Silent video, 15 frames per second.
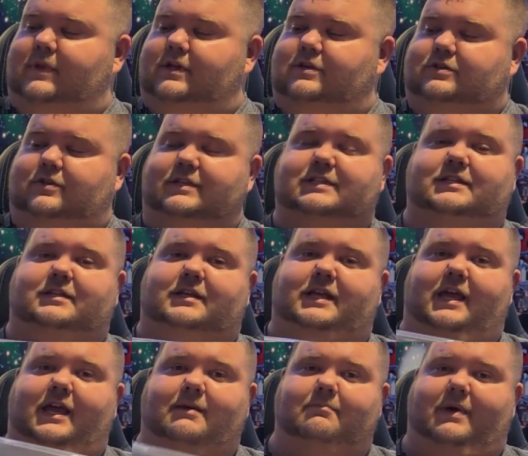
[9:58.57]
So this
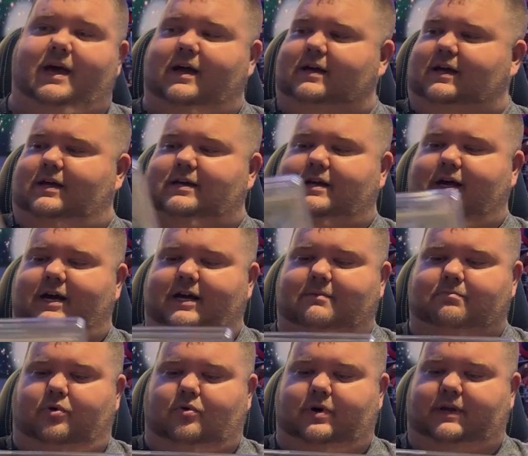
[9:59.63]
came back a
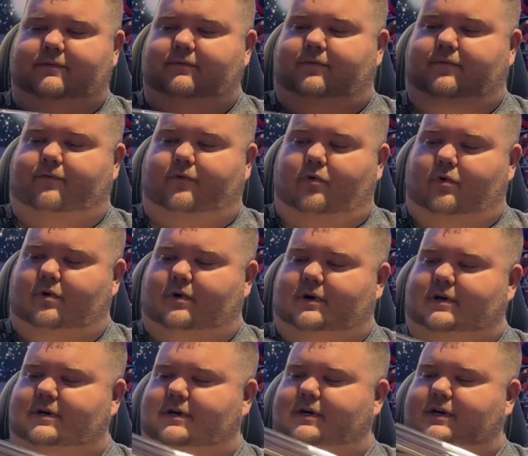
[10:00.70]
9.4,
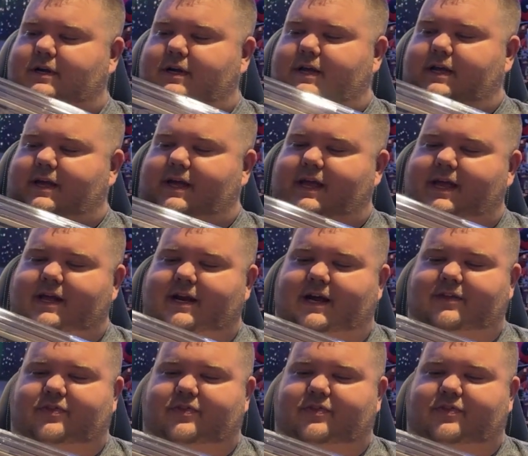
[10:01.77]
and I